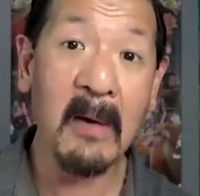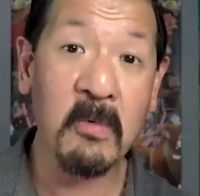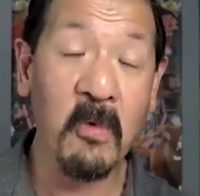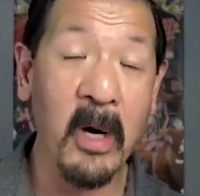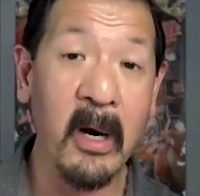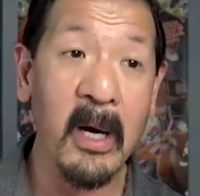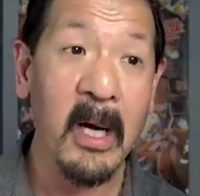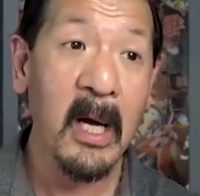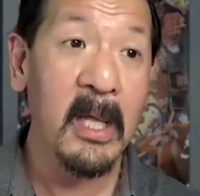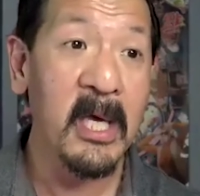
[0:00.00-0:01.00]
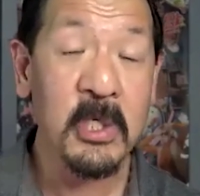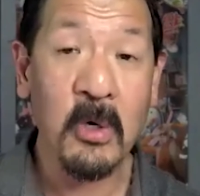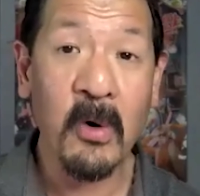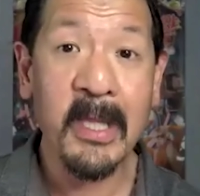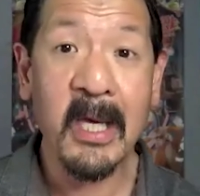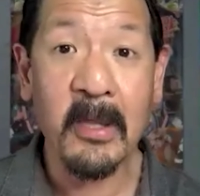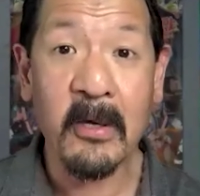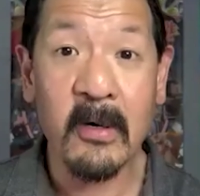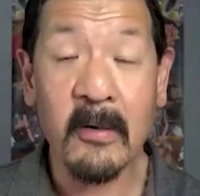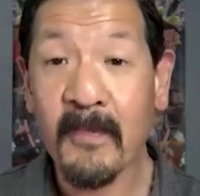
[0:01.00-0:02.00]
where they join the
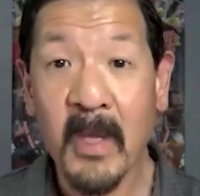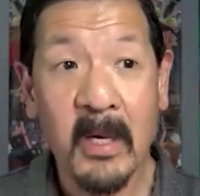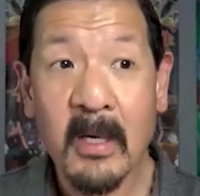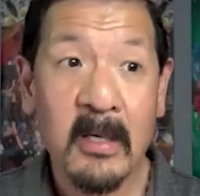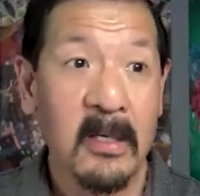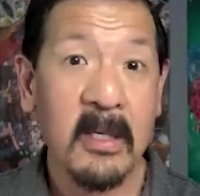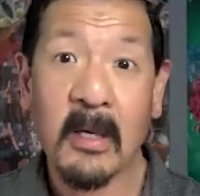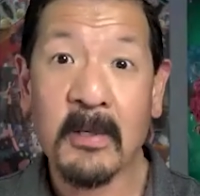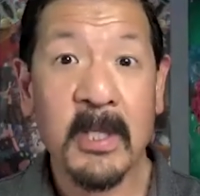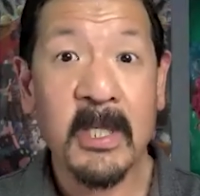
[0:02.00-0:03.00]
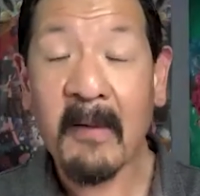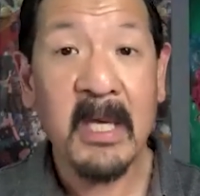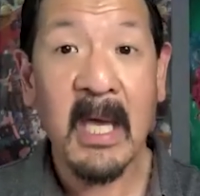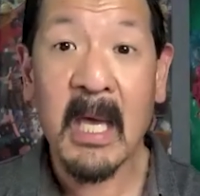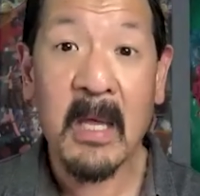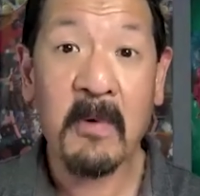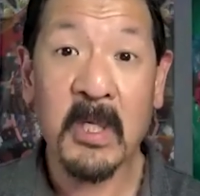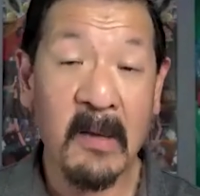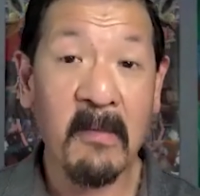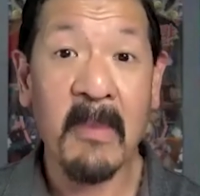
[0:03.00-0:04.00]
other, 70,
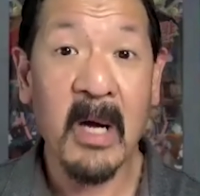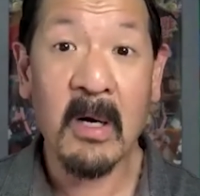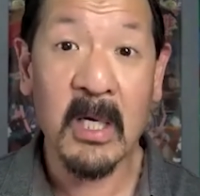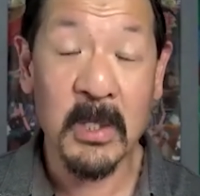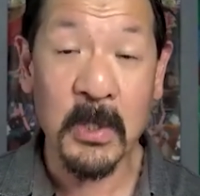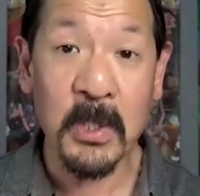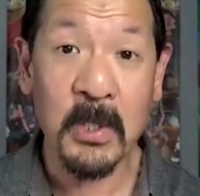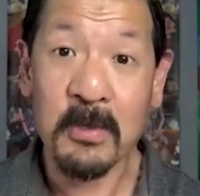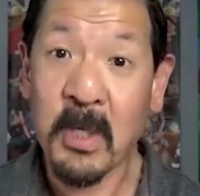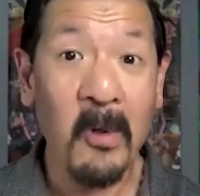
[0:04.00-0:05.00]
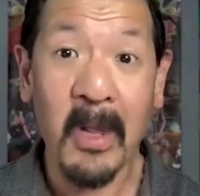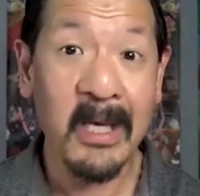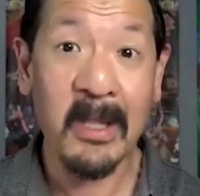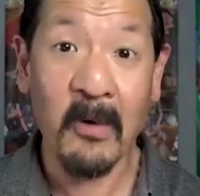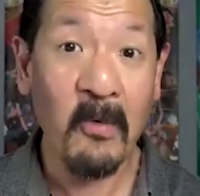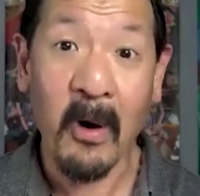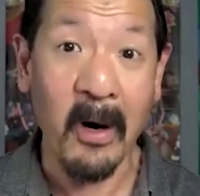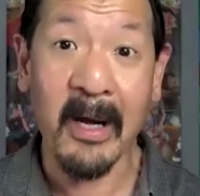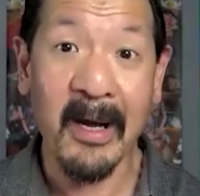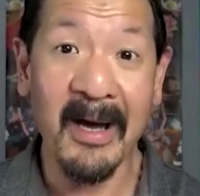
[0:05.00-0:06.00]
80% of Americans who don't like their
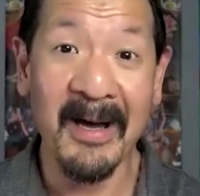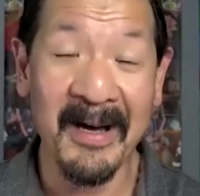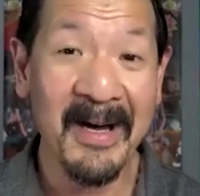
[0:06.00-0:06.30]
work. uh,